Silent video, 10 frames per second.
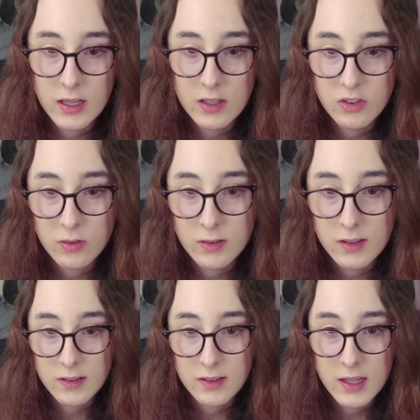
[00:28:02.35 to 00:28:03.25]
Initials
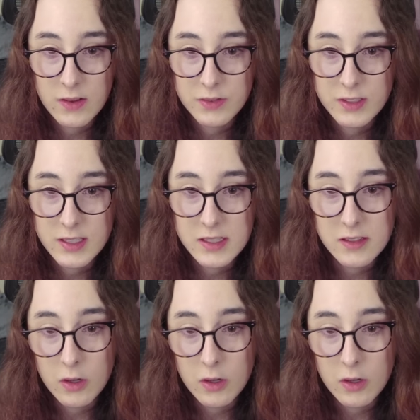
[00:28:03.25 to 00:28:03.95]
ZFT.